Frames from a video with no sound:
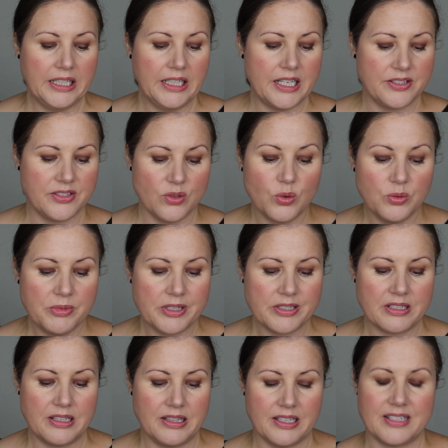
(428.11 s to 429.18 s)
It's almost
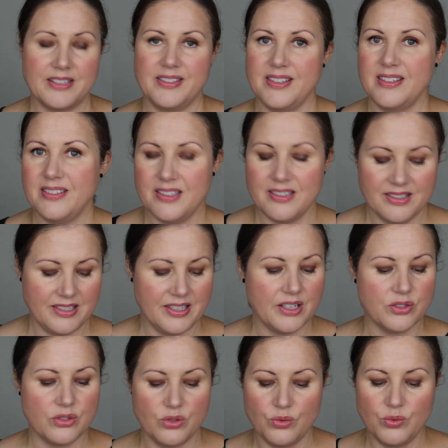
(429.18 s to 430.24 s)
like the consistency
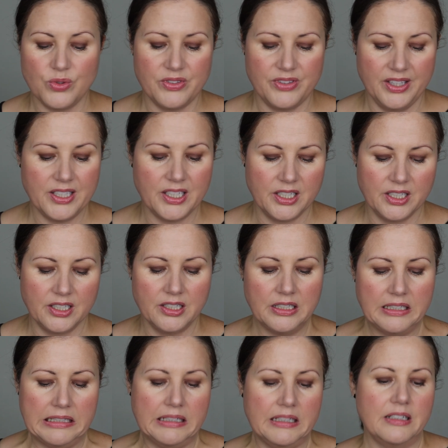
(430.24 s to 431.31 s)
is too thin.
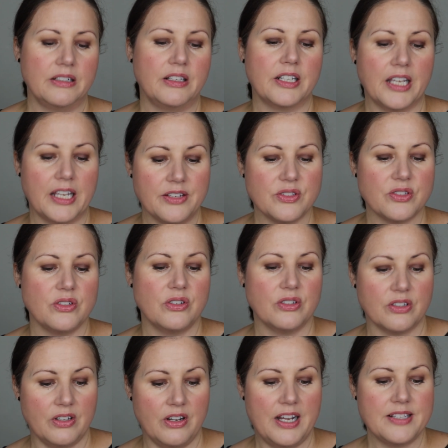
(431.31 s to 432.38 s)
Like in
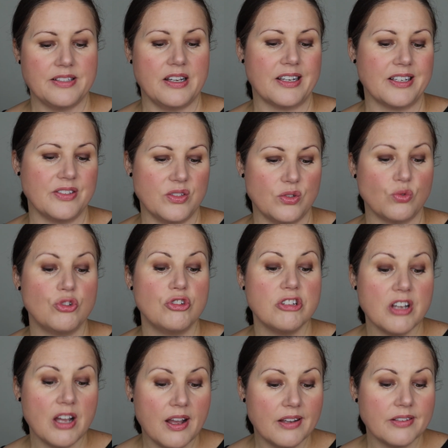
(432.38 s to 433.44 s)
certain lights, I can still
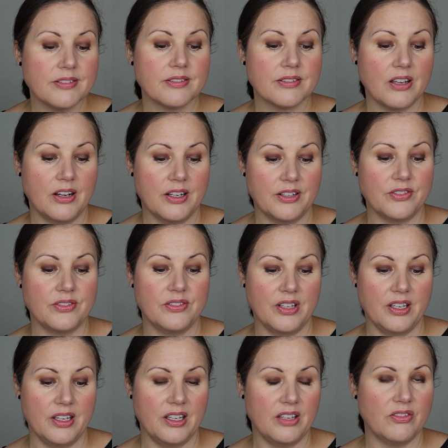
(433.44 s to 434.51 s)
just kind of see
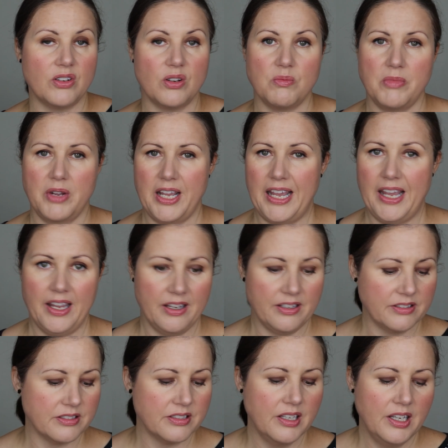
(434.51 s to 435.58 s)
it even on my hand.